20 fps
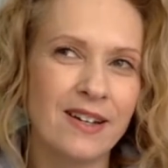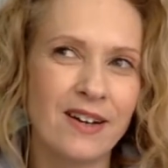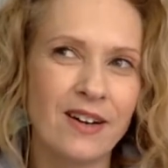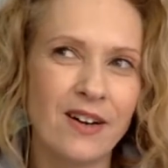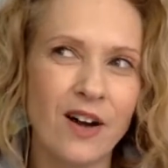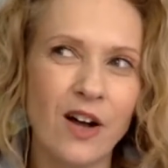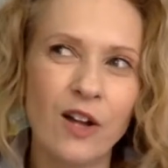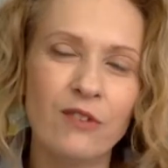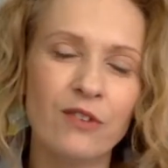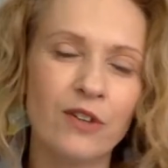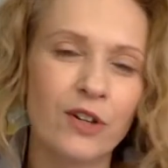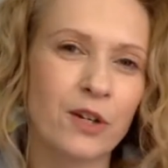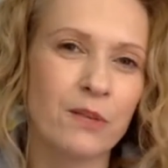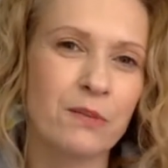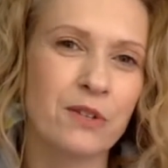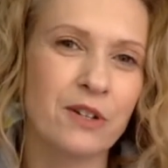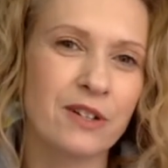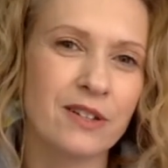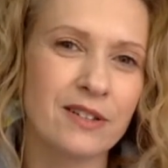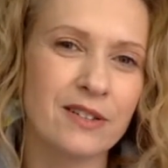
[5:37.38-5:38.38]
all of our
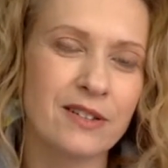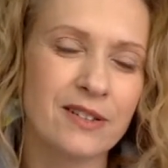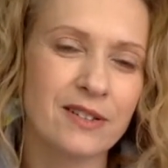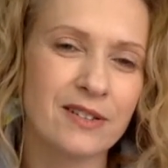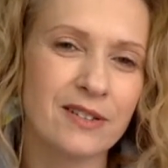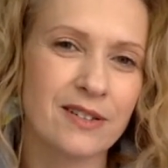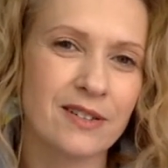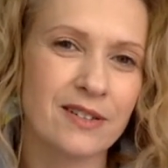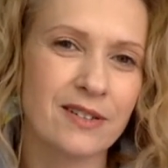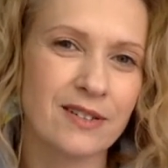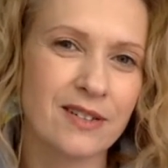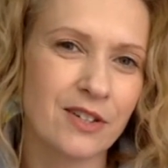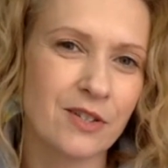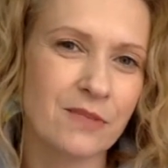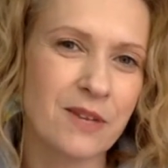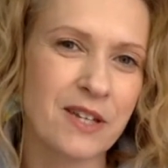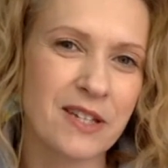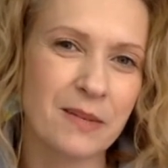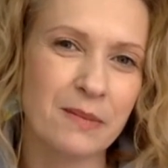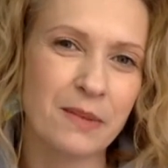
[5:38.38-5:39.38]
communities such
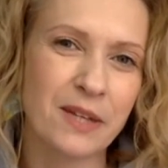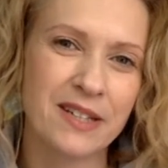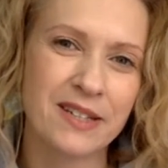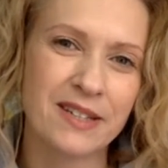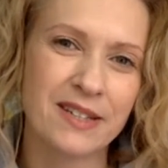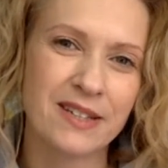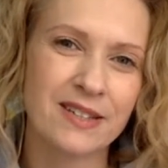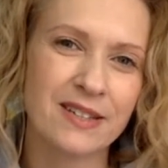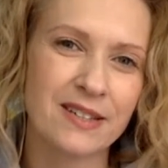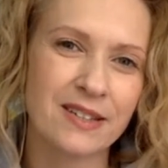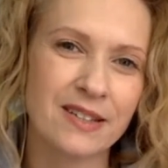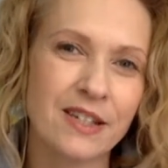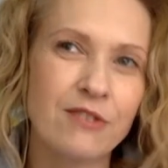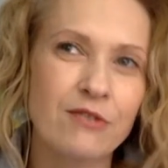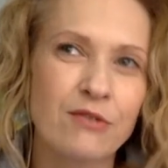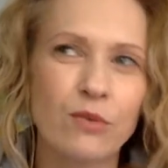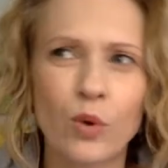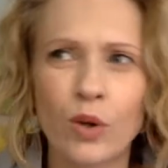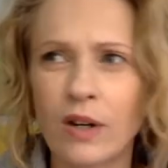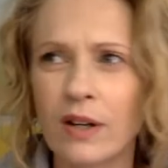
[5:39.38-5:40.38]
amazing places to
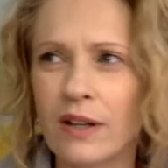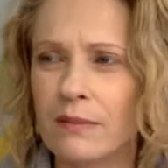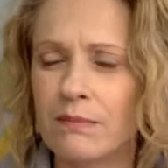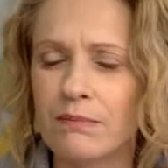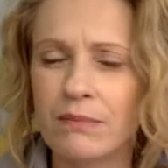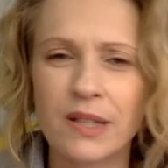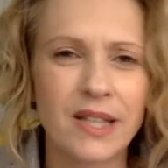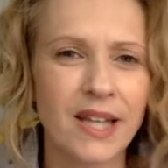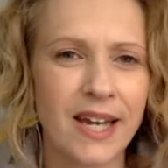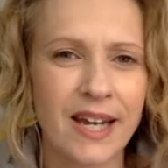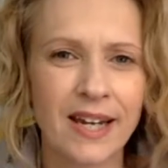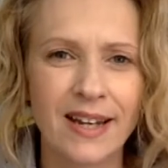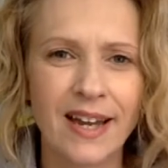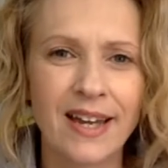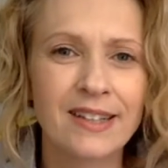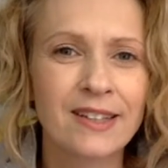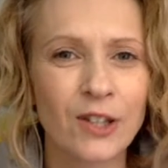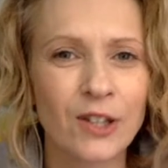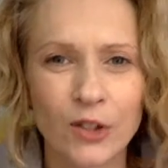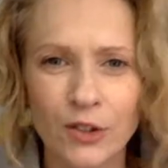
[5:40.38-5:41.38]
live, work, and play
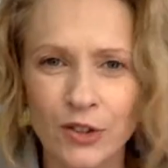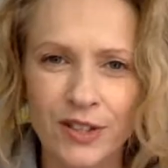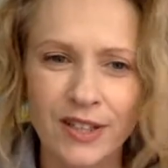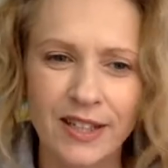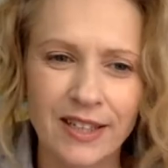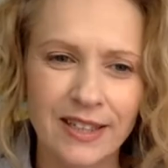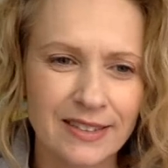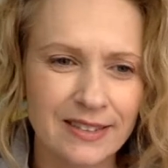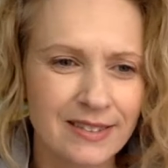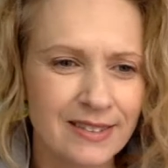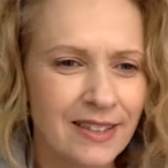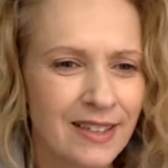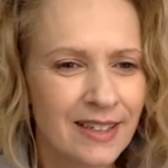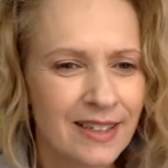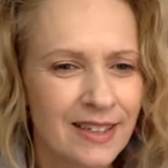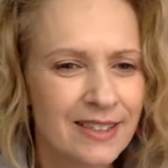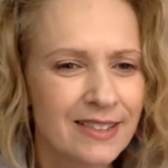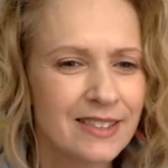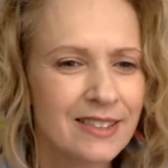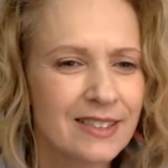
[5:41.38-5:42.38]
and learn in.
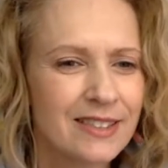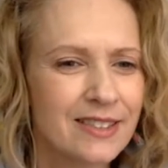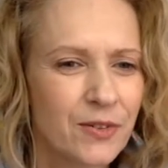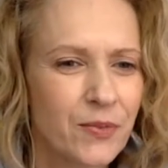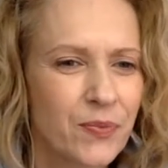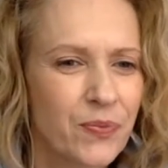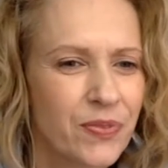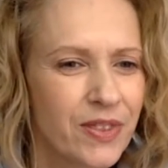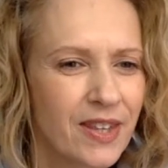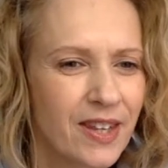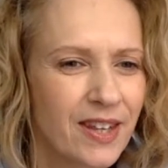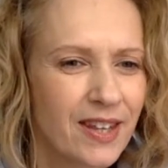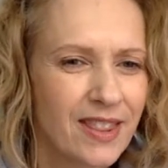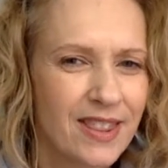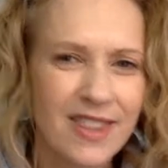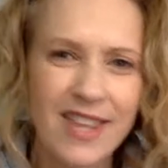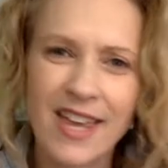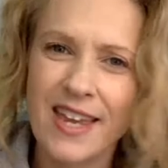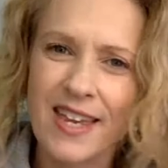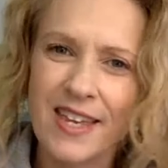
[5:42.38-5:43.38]
So
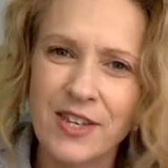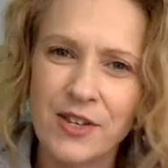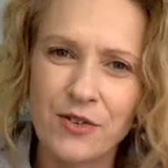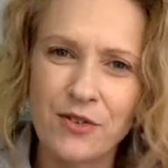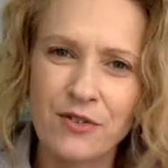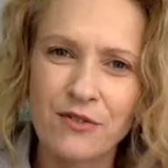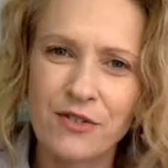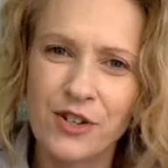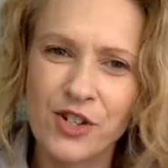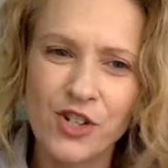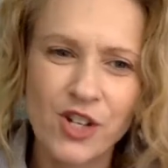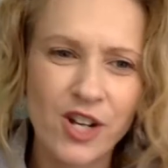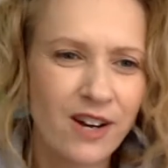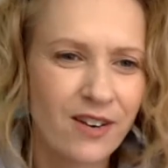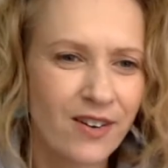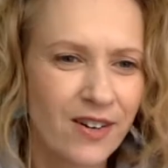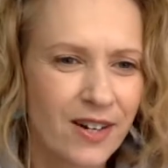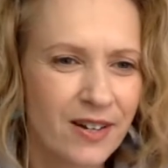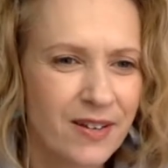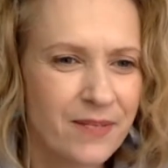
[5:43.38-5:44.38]
thank you for
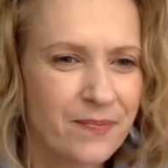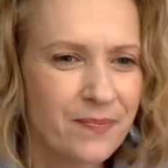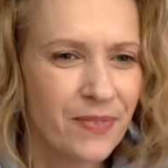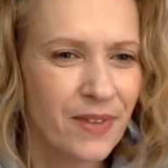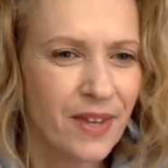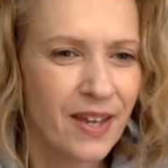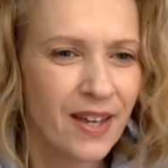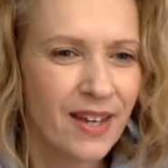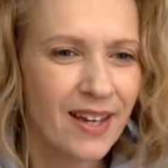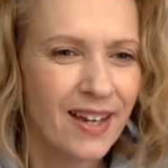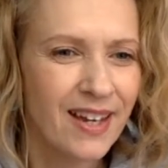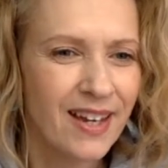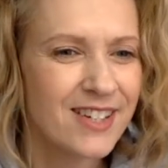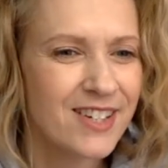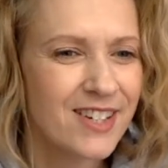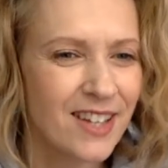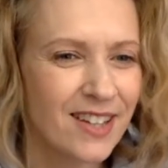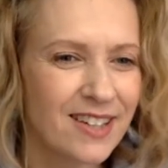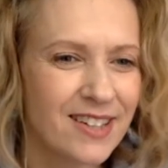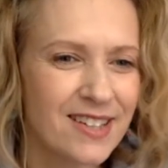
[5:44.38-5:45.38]
sharing. And
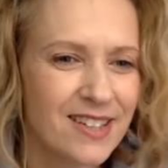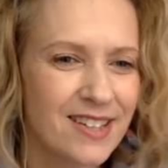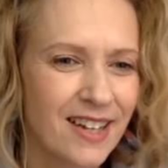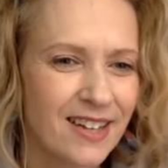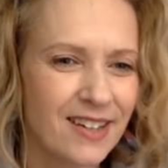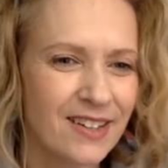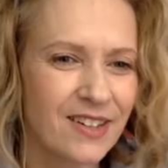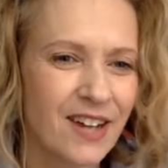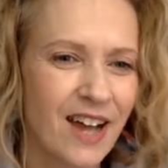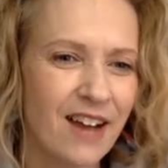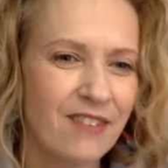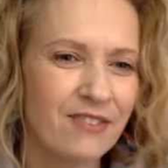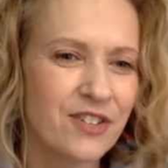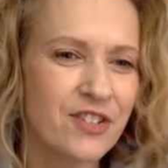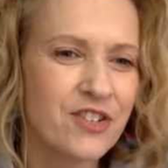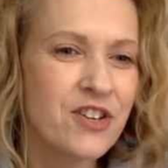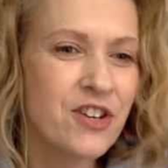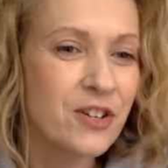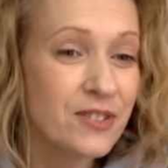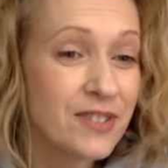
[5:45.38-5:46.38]
Shelley's saying good
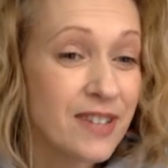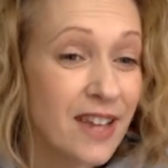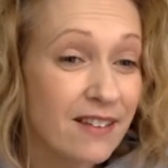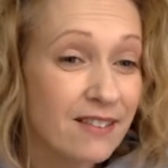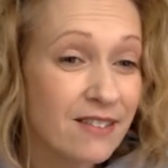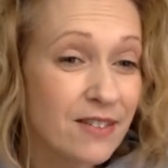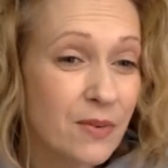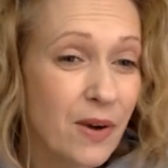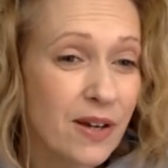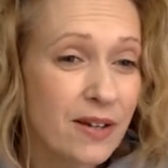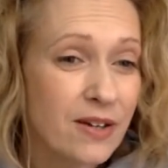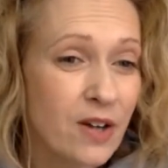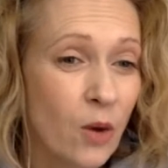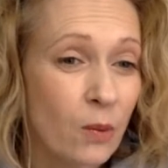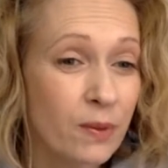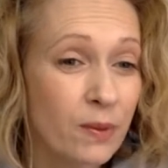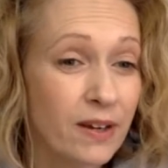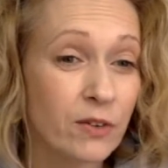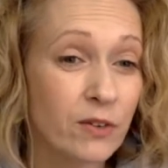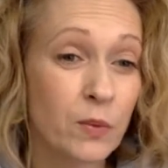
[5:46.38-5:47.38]
afternoon to everyone,
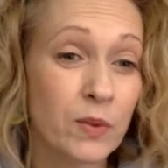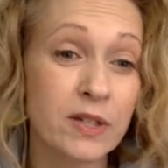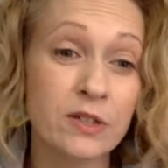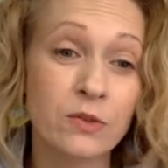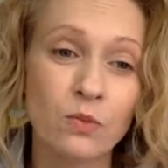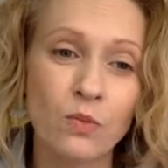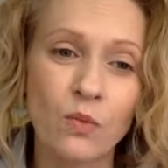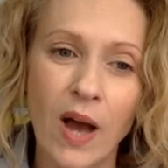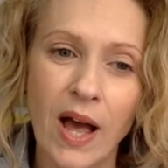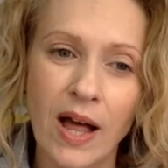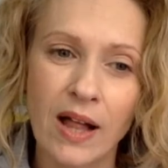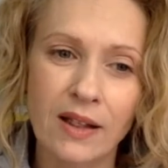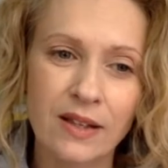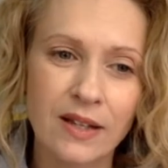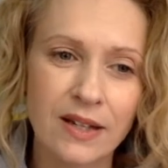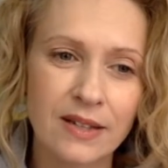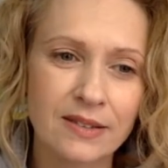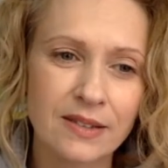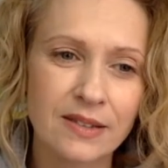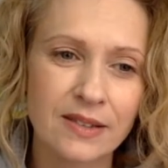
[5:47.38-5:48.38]
hoping everyone is well
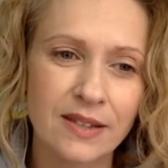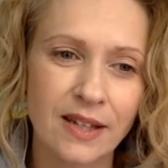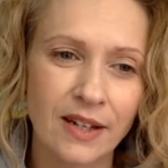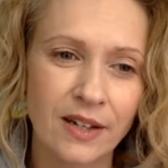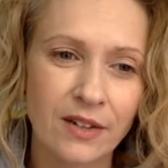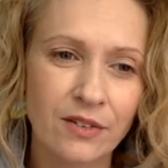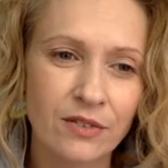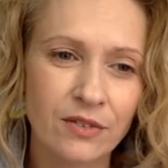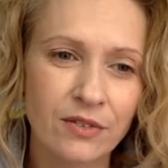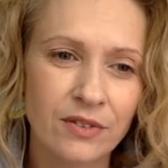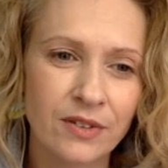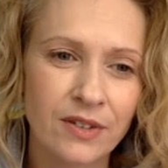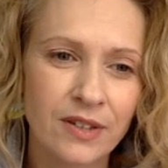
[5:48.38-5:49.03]
and safe.